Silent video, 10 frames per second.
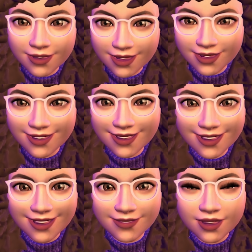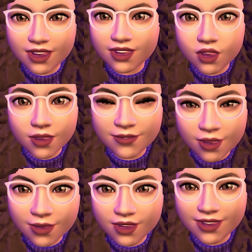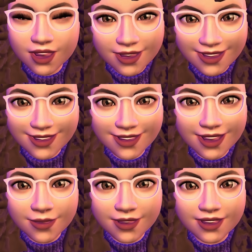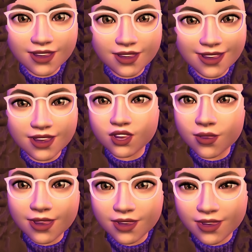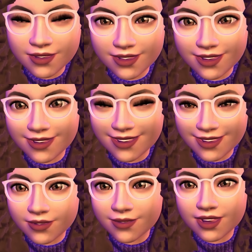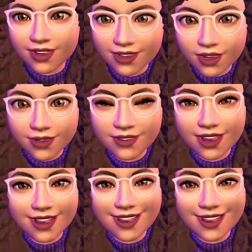like very soft rubber. It's not like the type that's on like a Joy-Con or anything. It's very soft.